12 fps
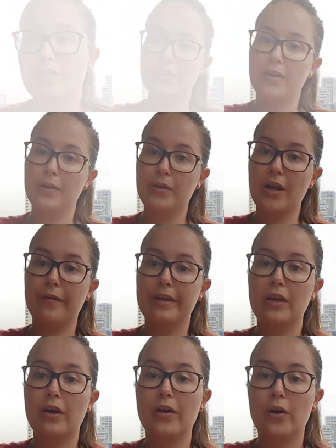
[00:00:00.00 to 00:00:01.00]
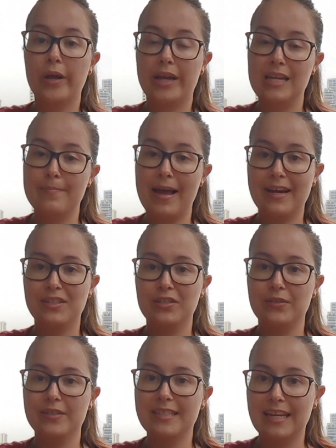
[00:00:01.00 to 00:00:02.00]
So going quickly back
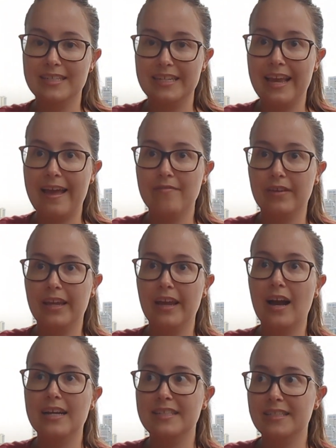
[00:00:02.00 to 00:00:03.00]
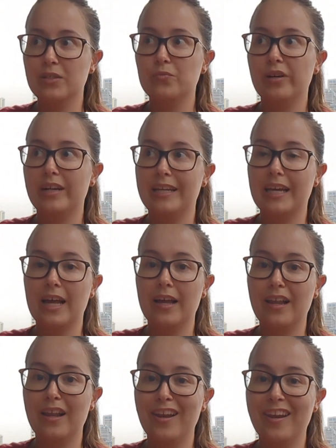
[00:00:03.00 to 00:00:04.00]
to Standing Heavy, I did really
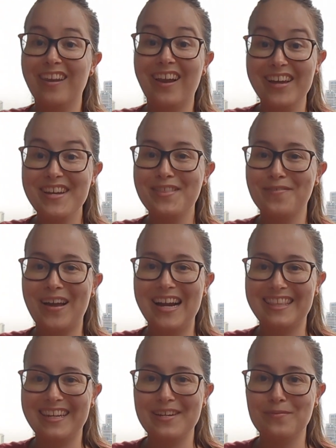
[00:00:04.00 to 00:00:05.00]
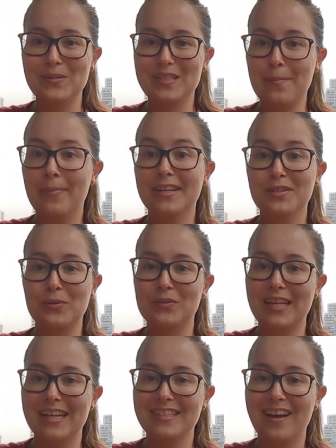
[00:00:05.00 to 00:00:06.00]
like the fact that it was a political
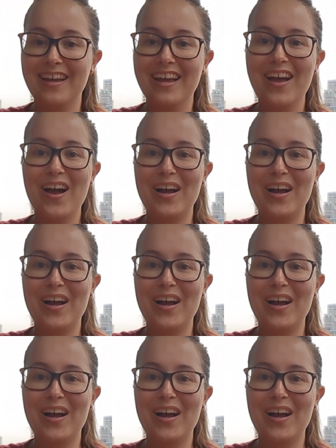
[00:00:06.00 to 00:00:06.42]
satire.